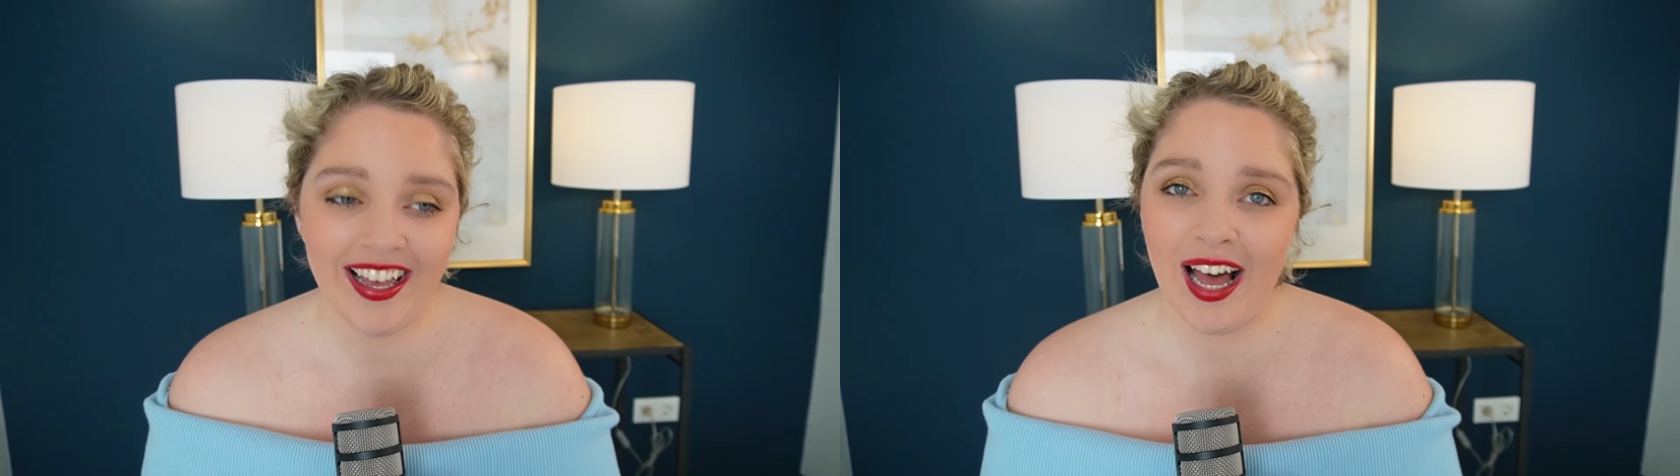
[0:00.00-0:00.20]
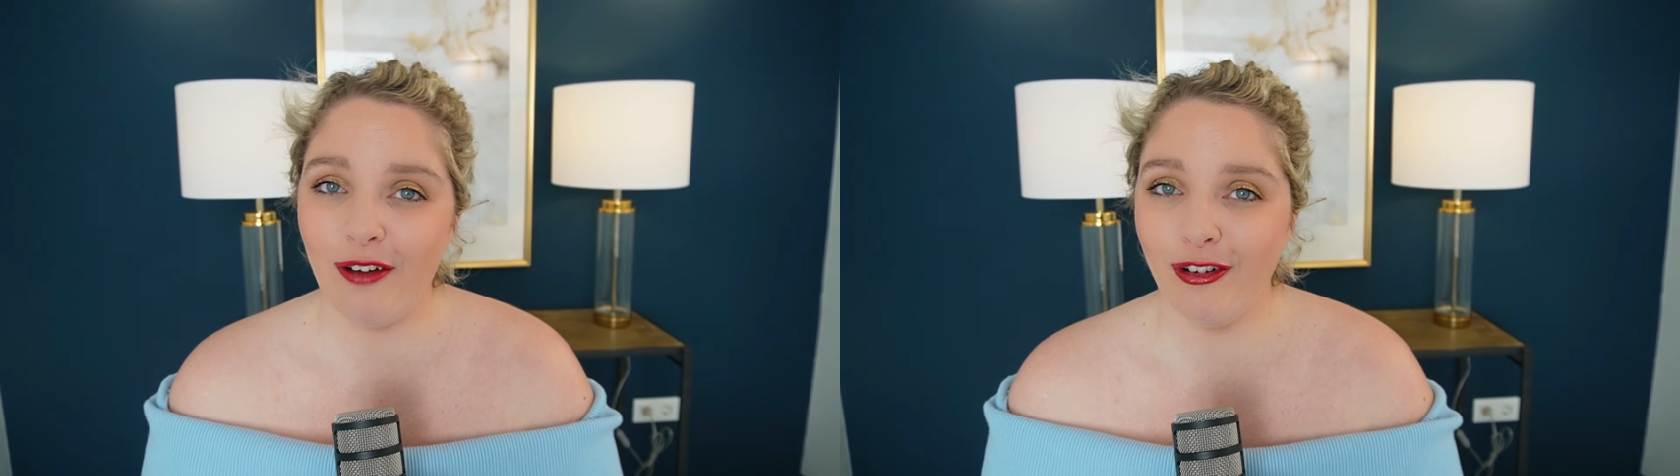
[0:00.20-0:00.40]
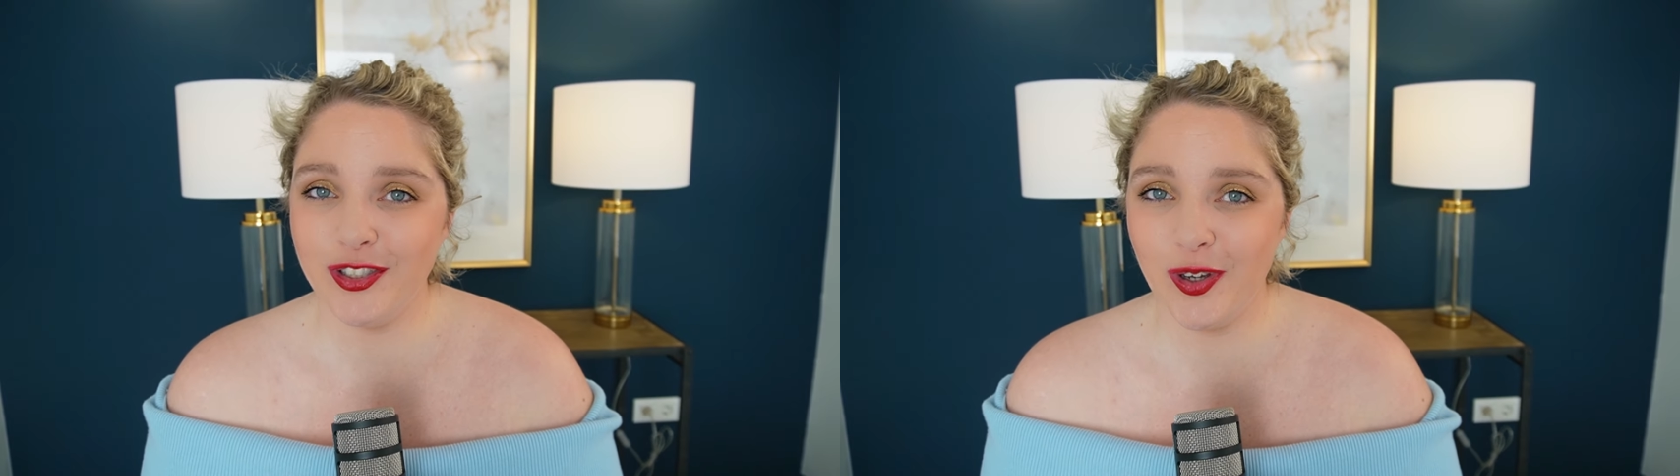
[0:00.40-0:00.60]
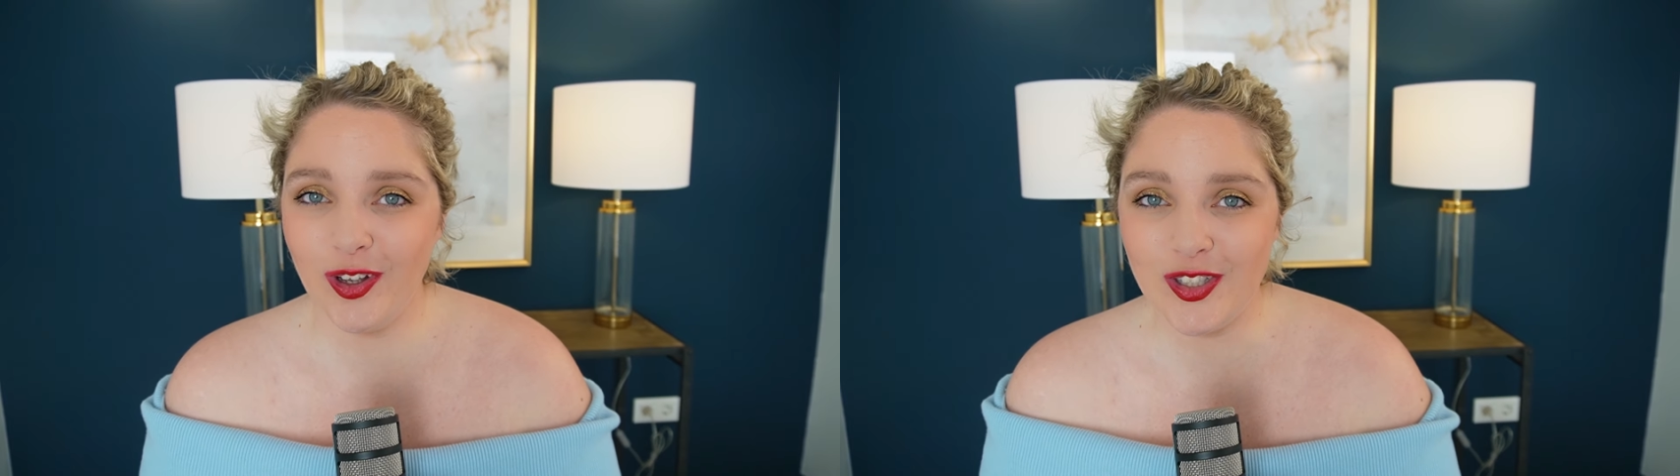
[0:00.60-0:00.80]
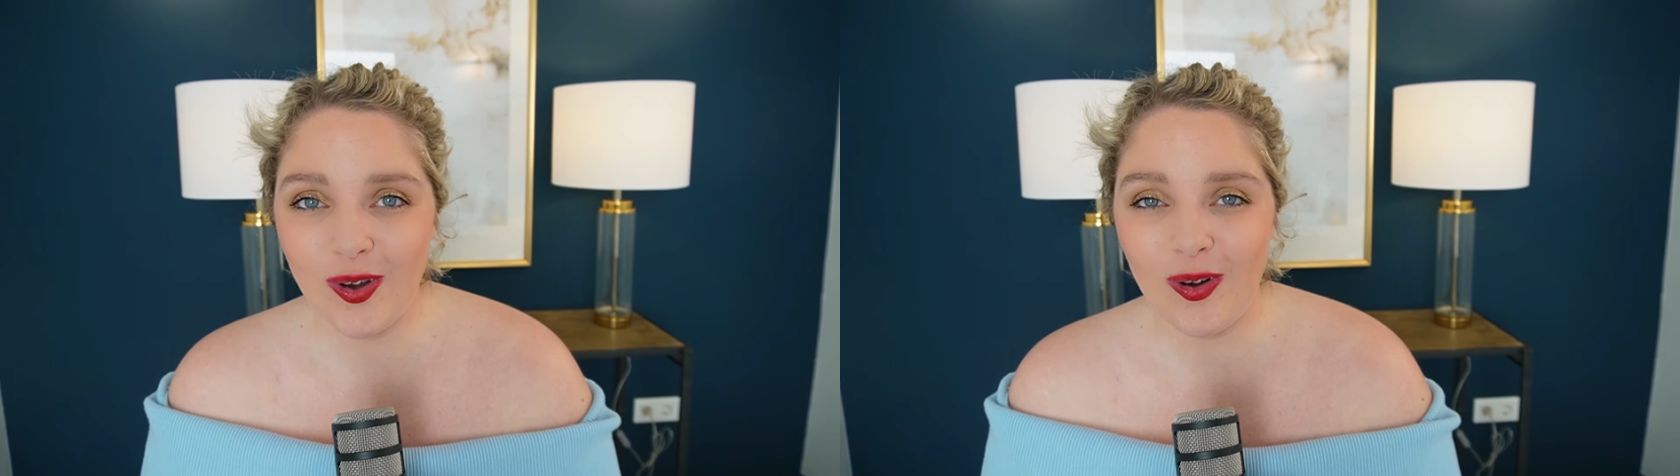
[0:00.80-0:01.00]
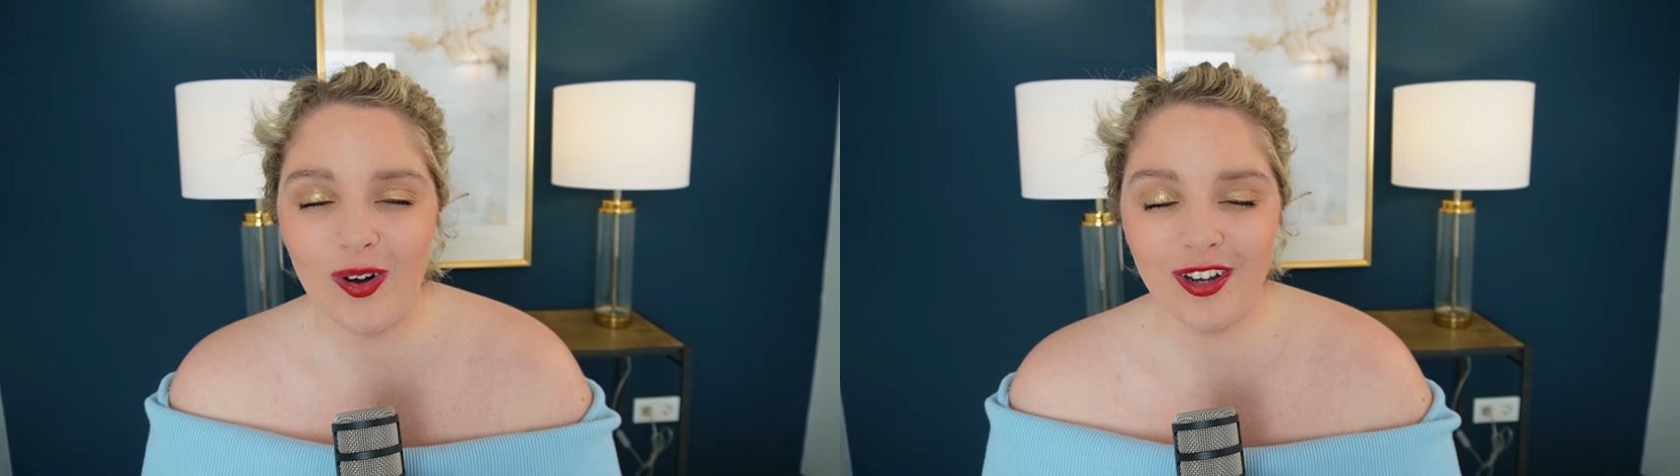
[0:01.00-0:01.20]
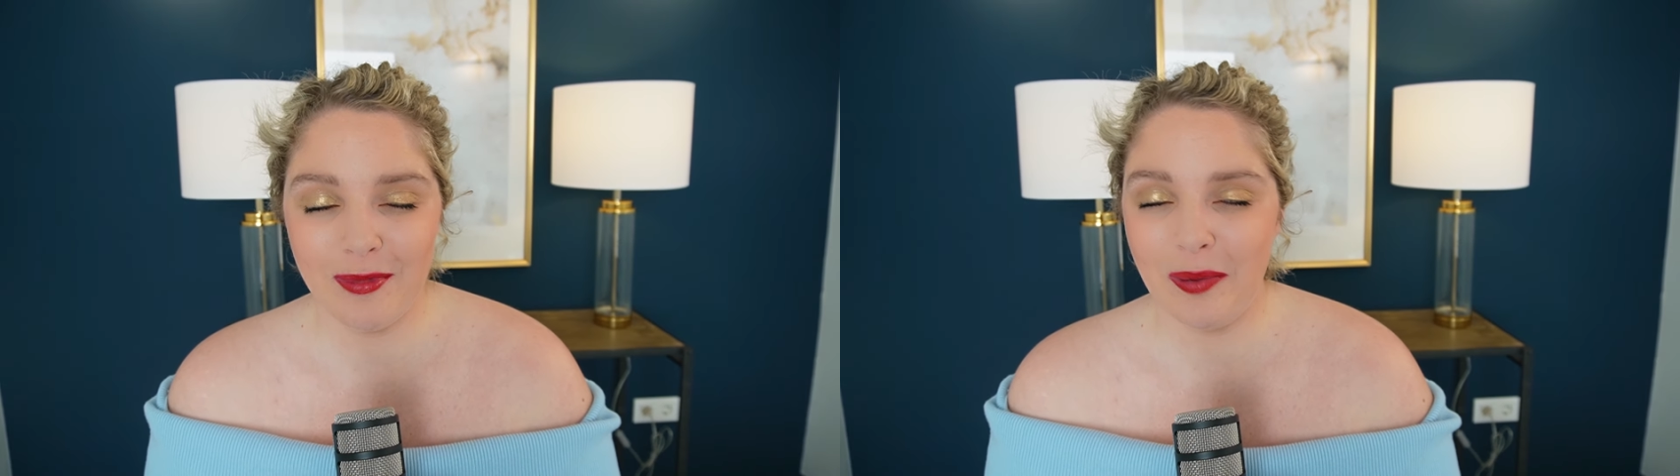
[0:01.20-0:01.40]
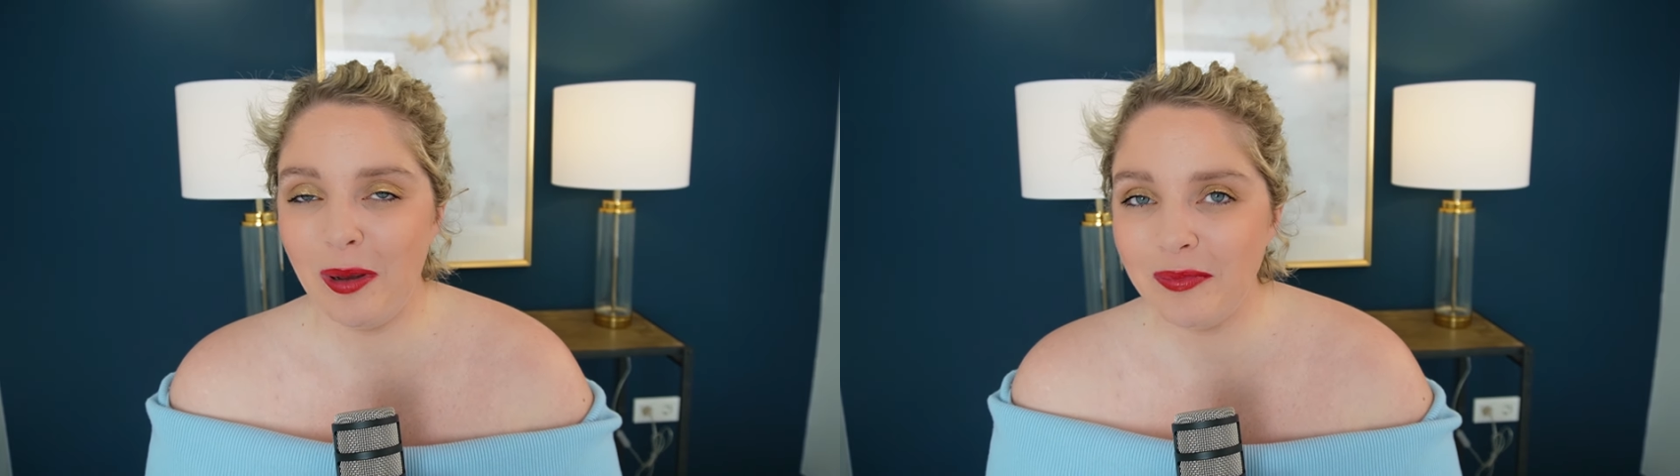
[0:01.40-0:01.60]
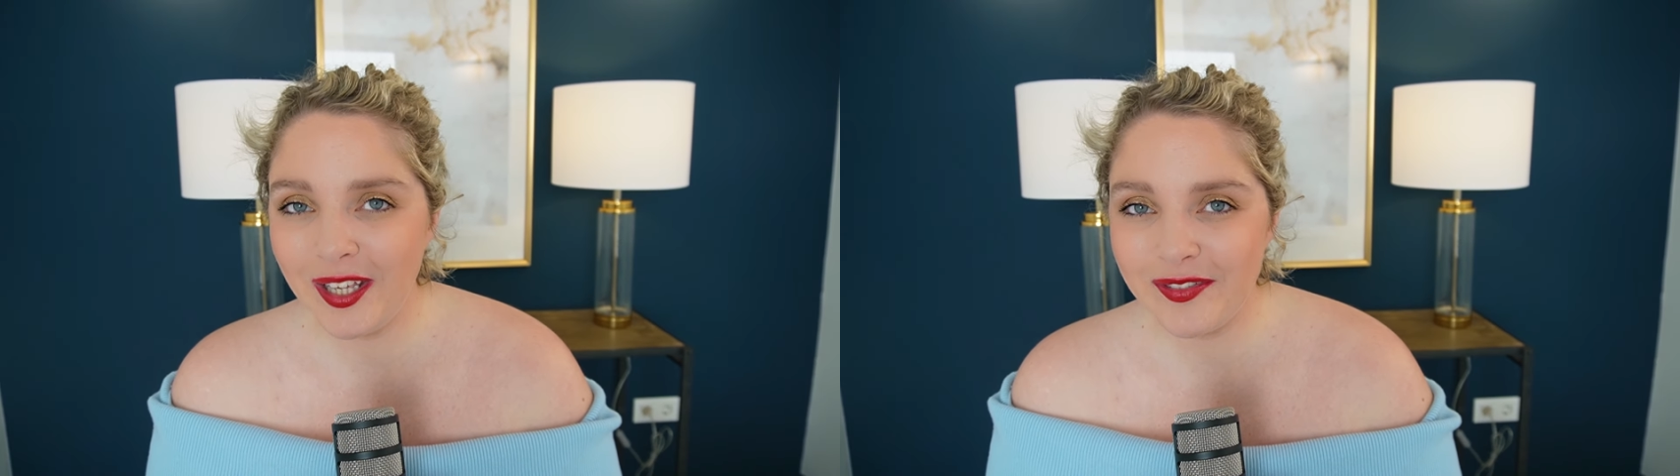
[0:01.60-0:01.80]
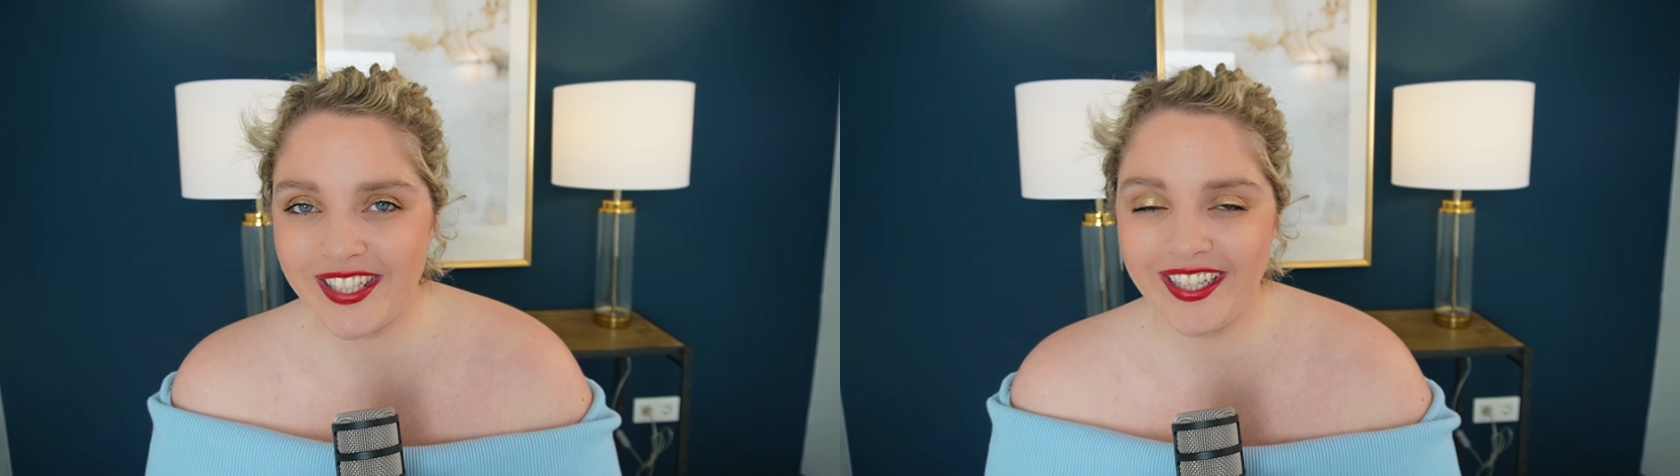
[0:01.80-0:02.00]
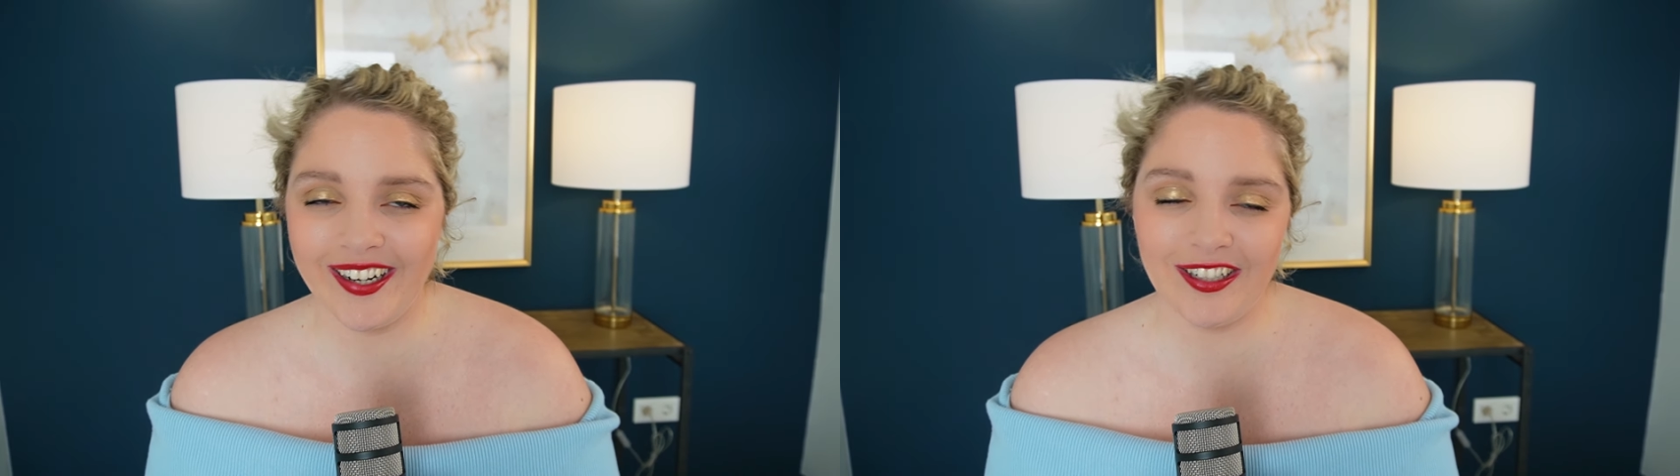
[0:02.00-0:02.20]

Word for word: I've also got a dog and my mum lives there.